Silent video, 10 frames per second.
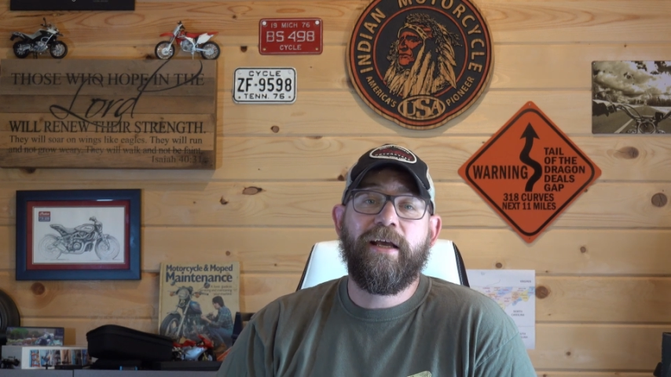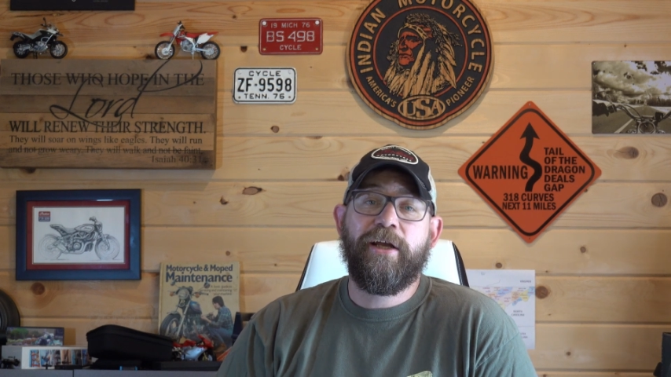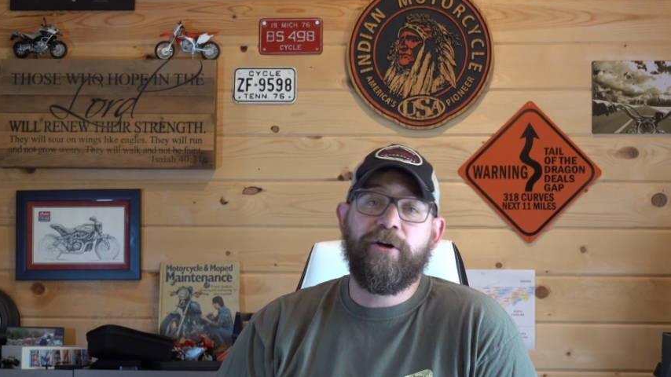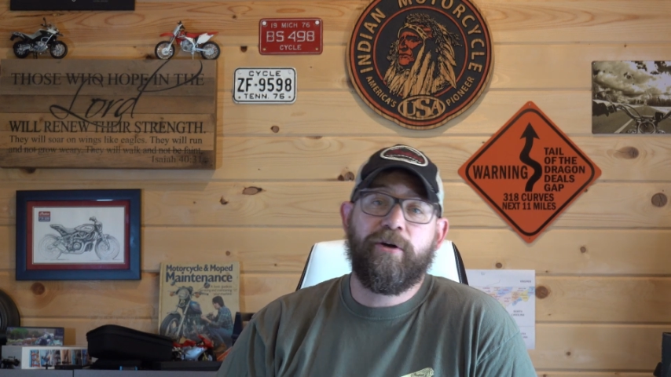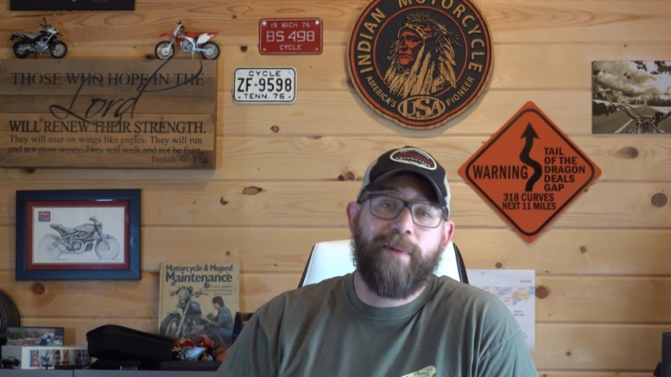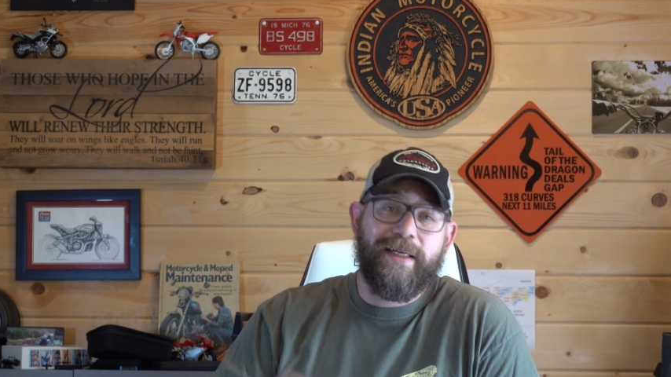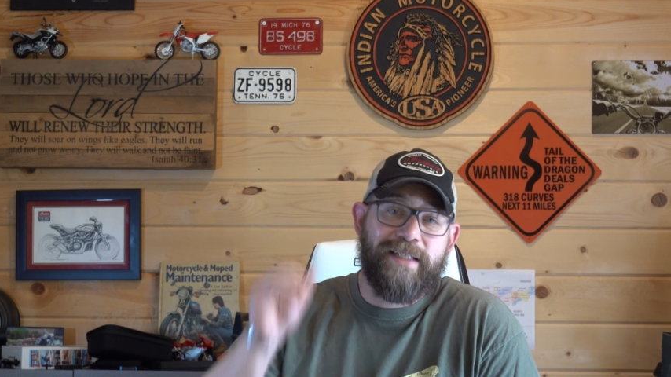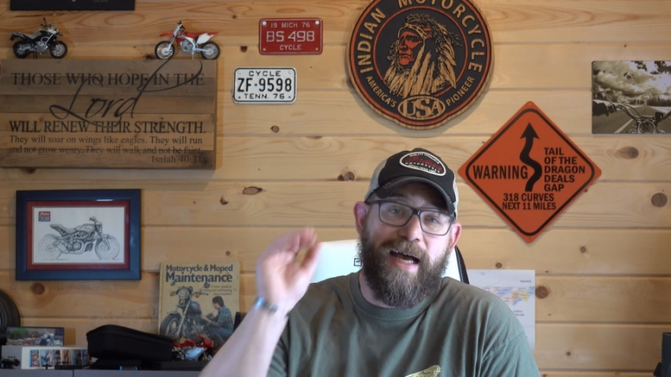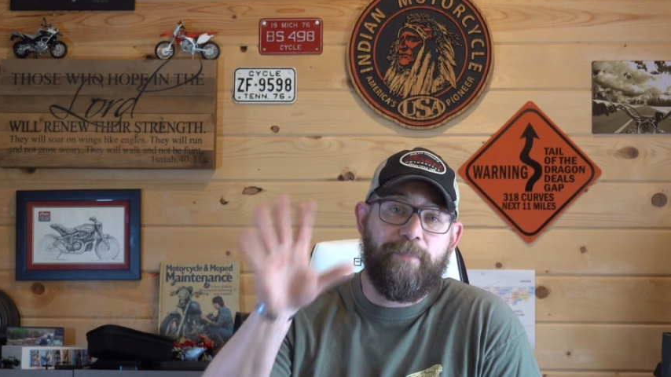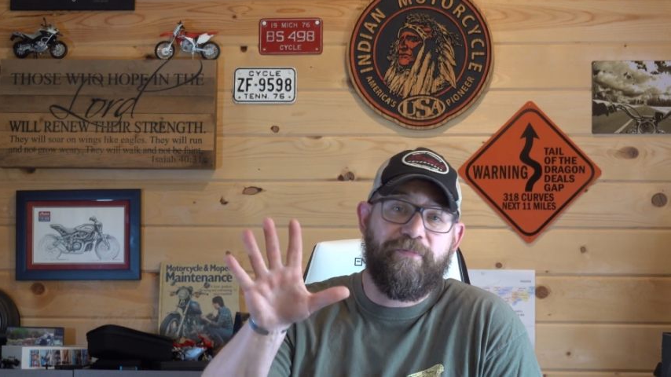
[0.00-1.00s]
here are my
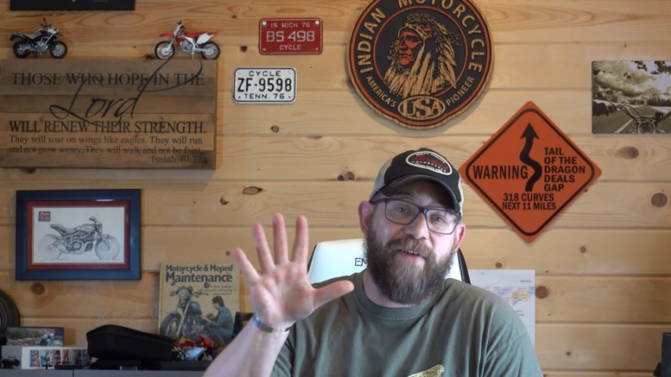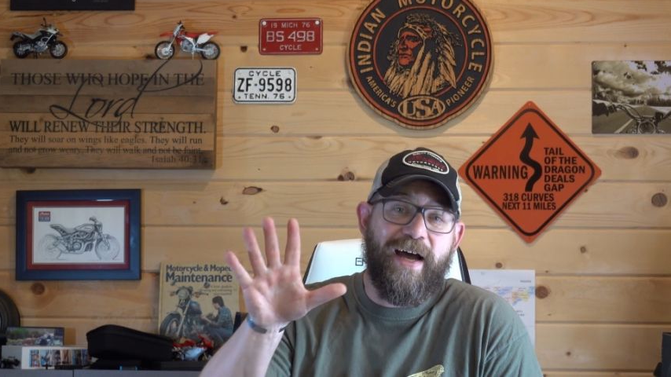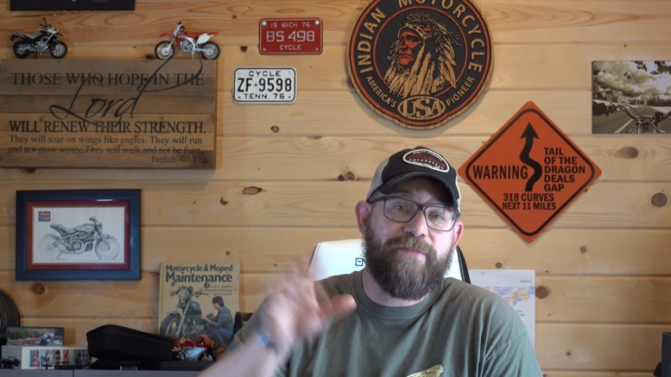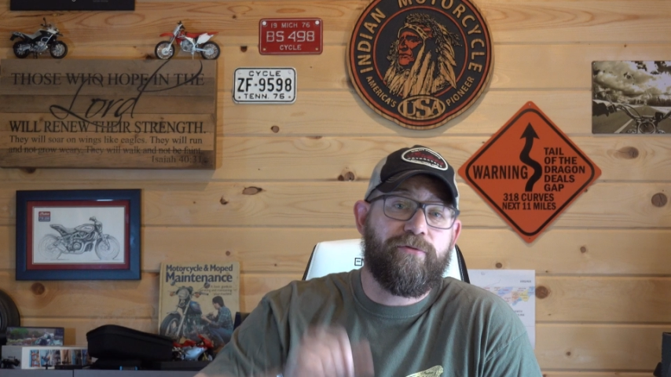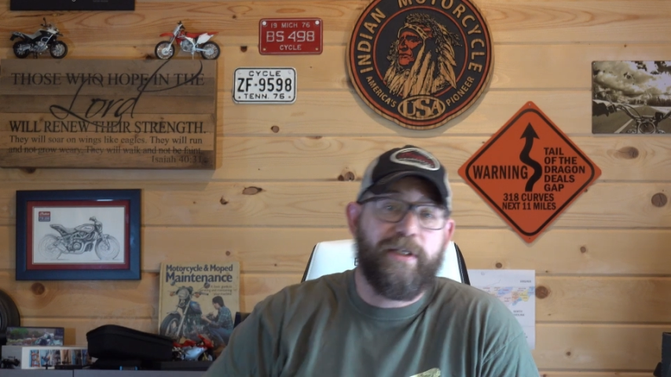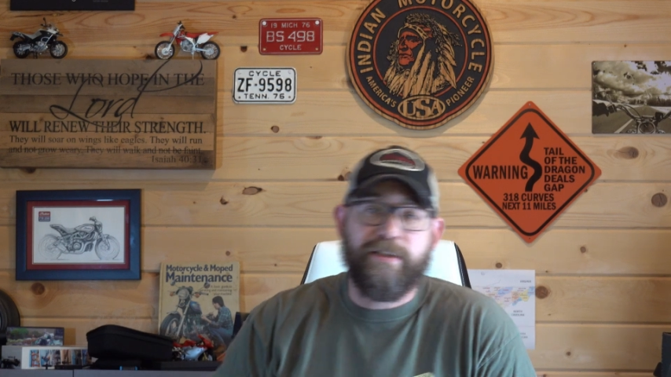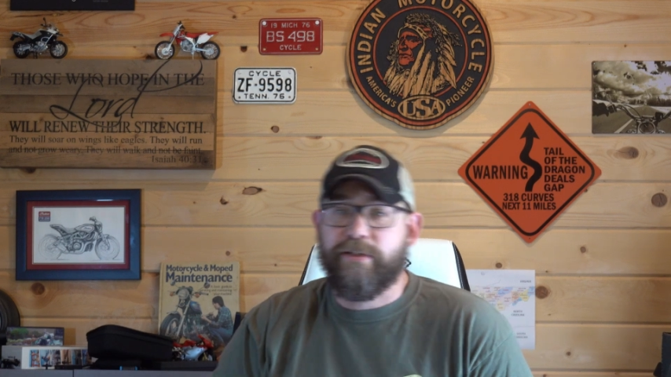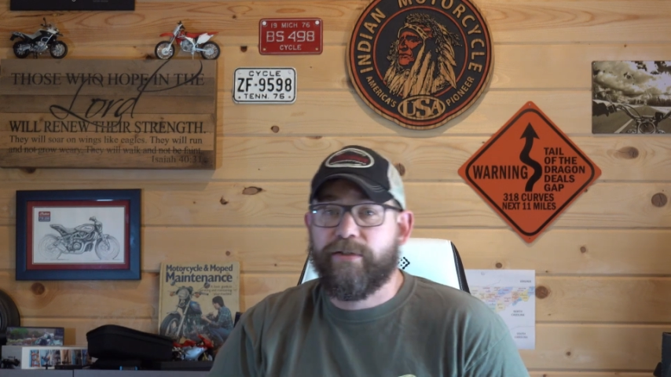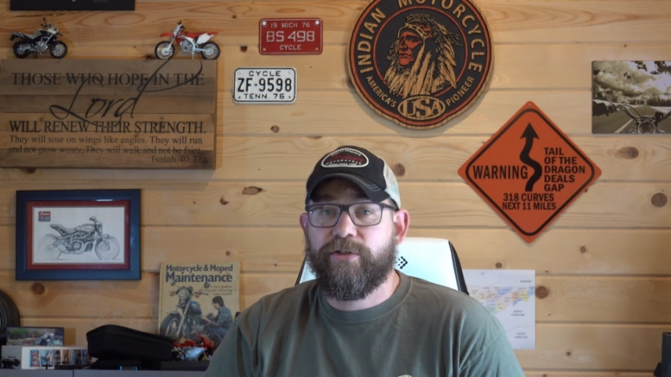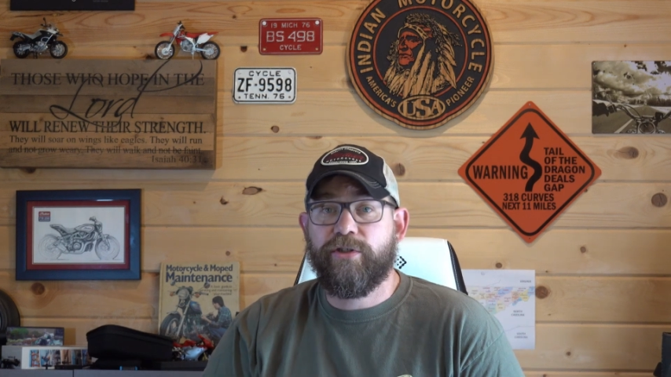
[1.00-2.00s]
top 5
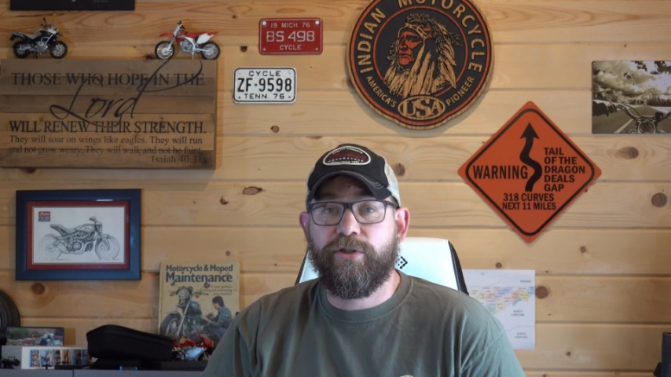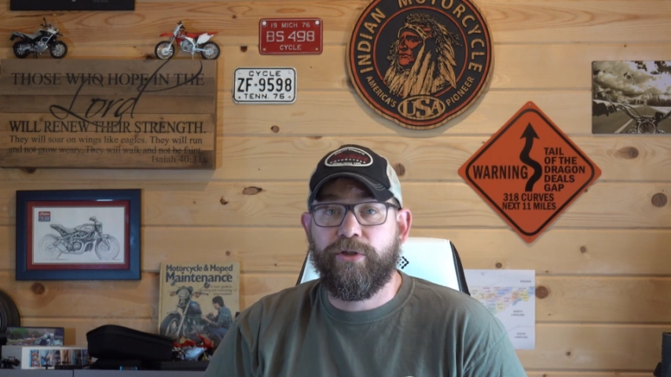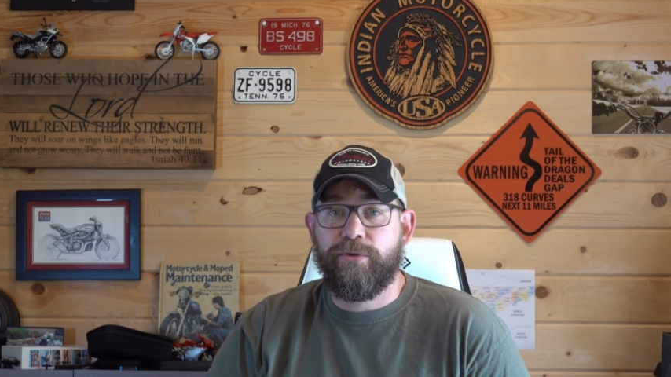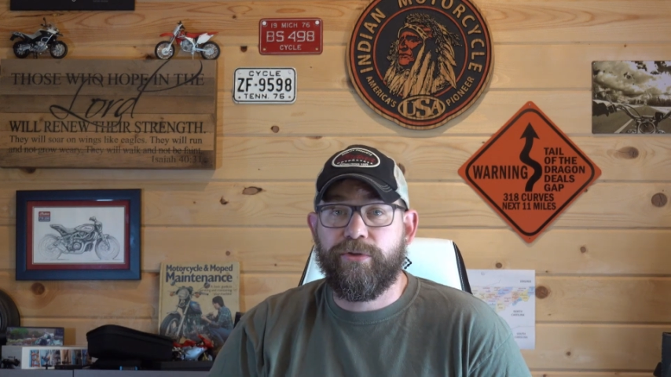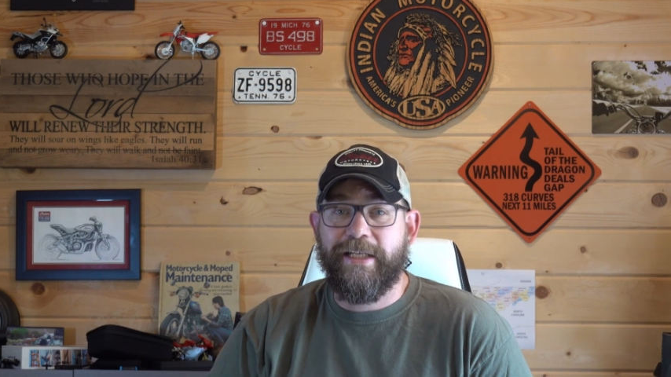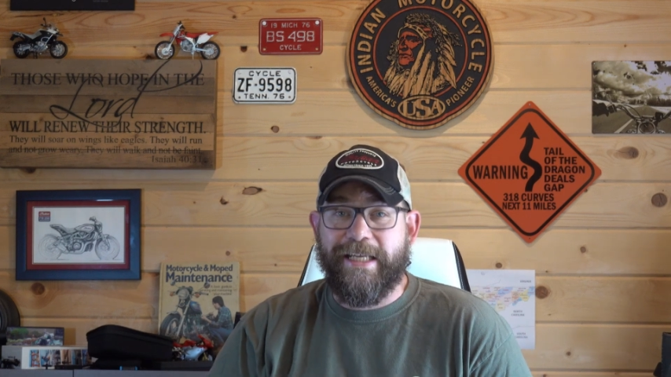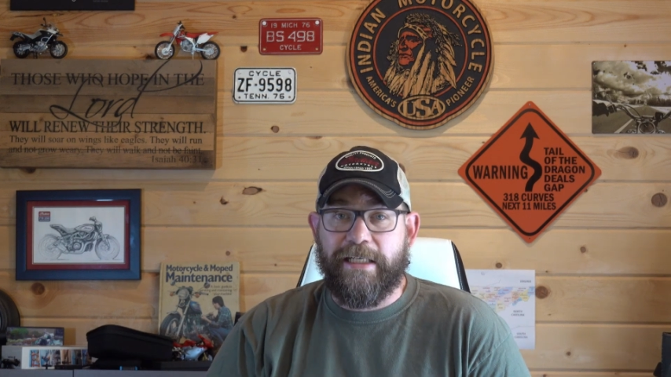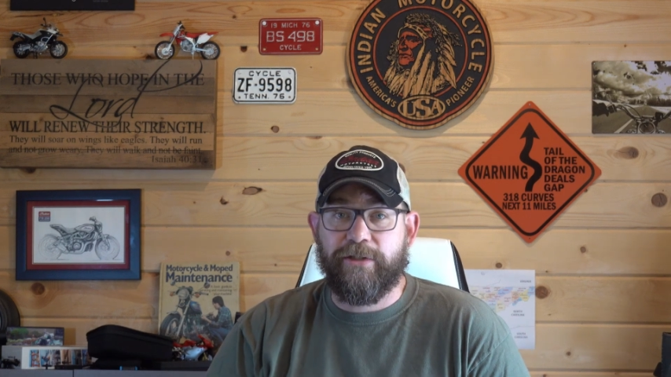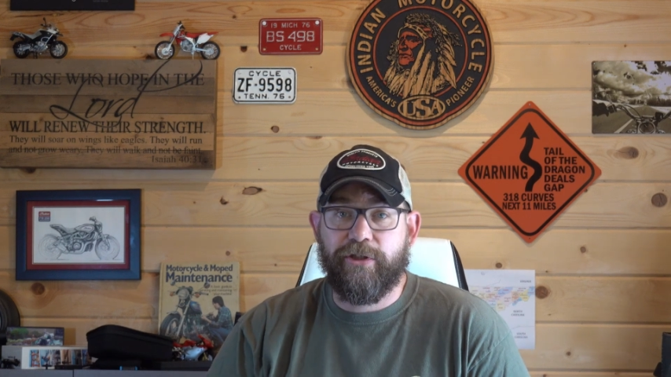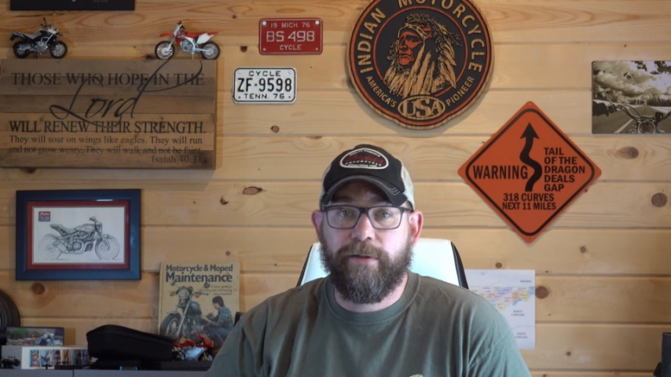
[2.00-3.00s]
reasons to choose
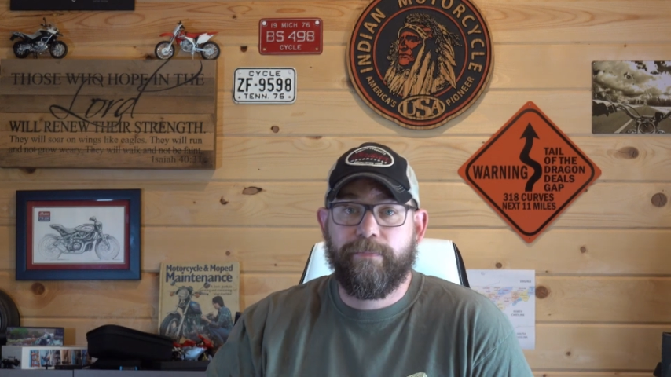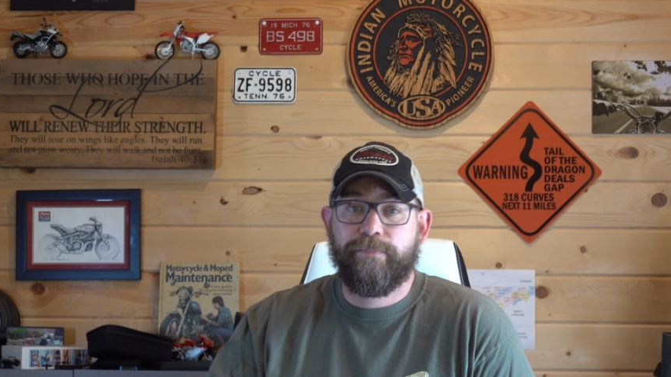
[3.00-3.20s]
each.